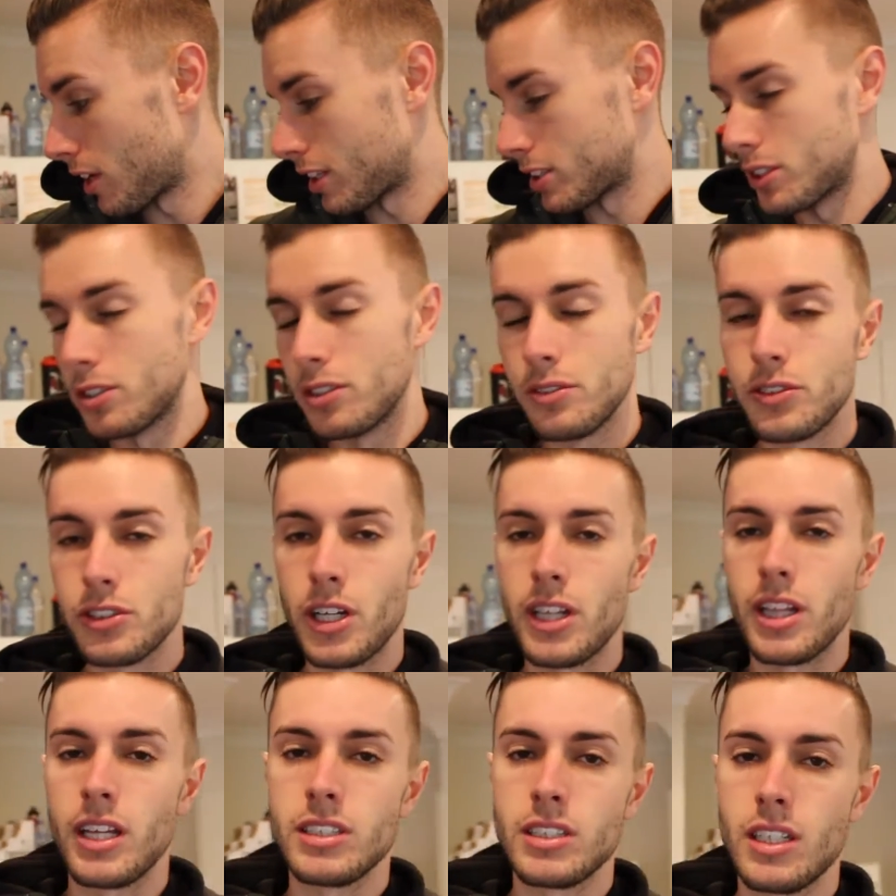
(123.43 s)
I shouldn't have
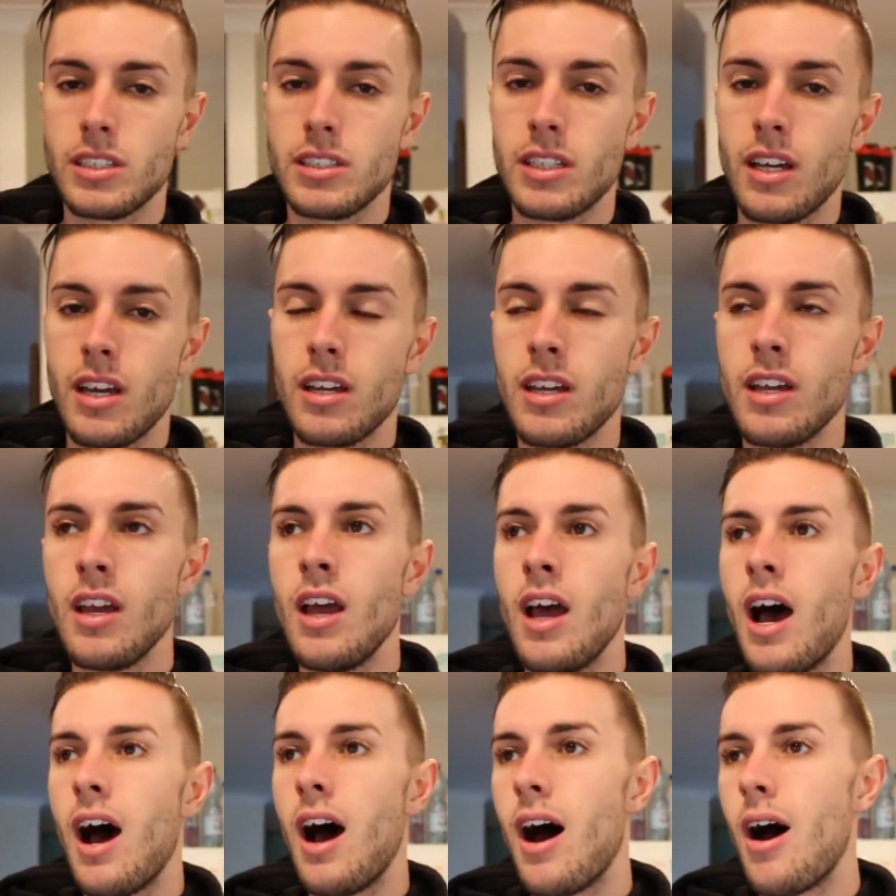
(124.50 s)
trained legs yesterday.
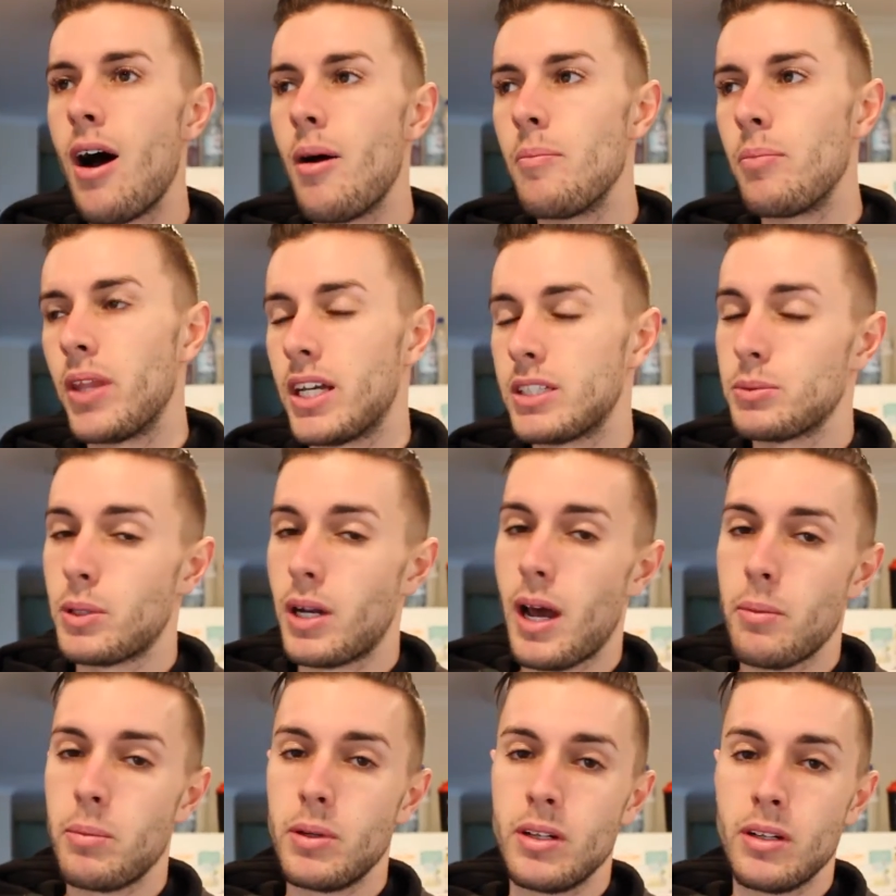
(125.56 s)
That's what
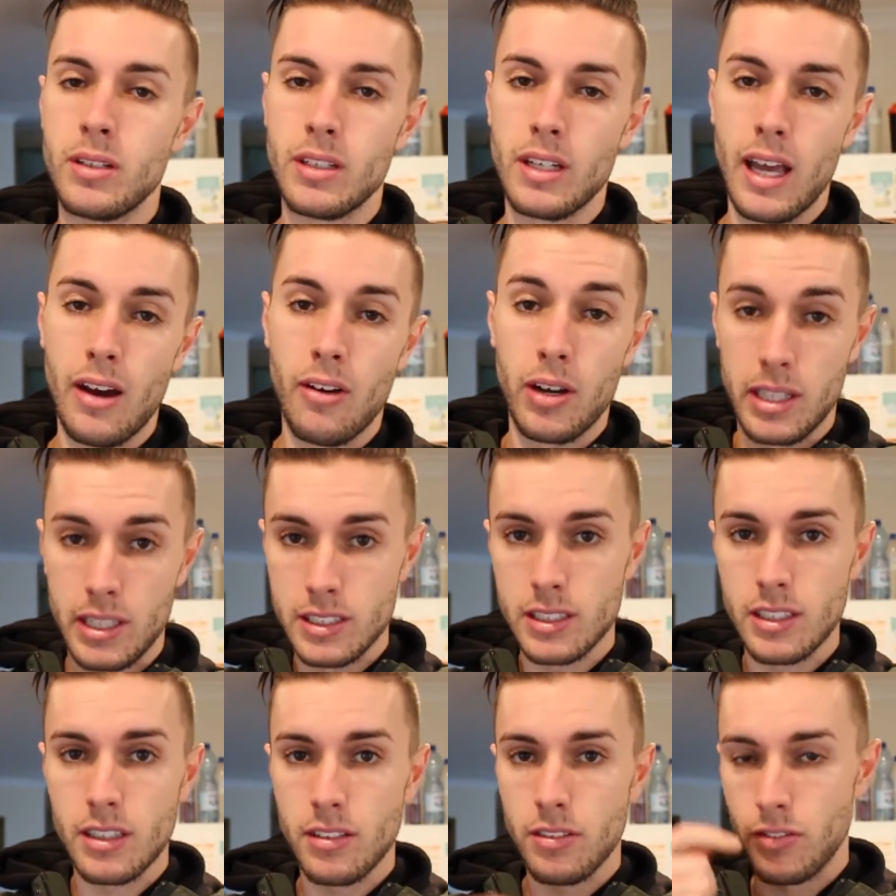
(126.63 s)
happened, how I
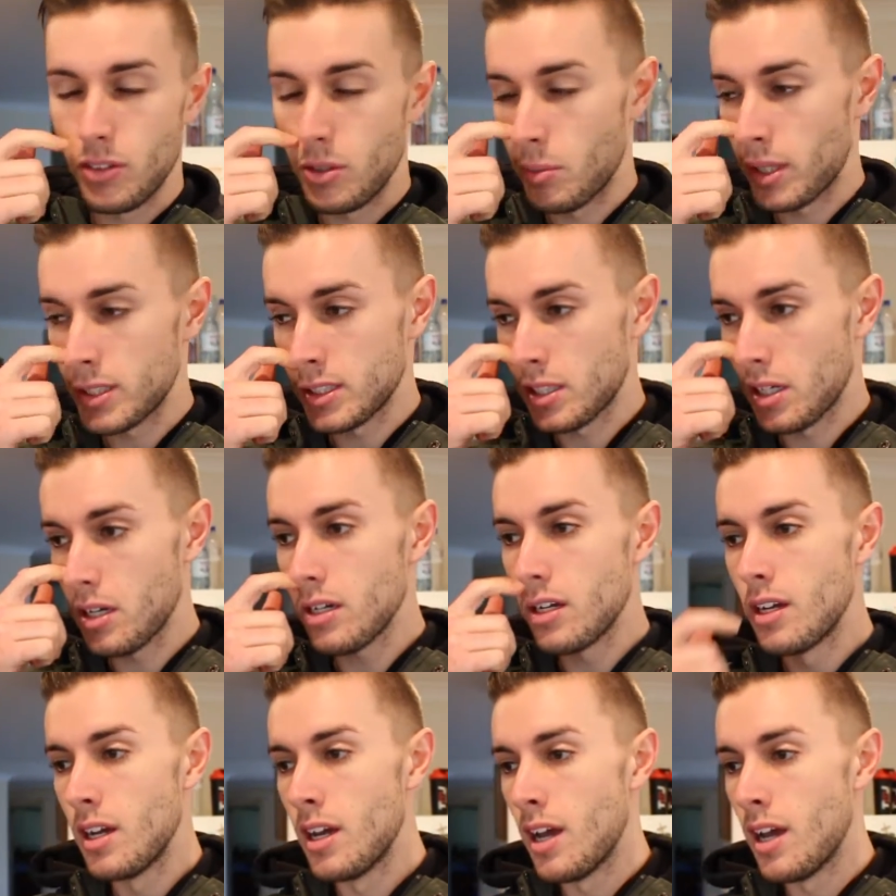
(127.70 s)
injured it a few months ago.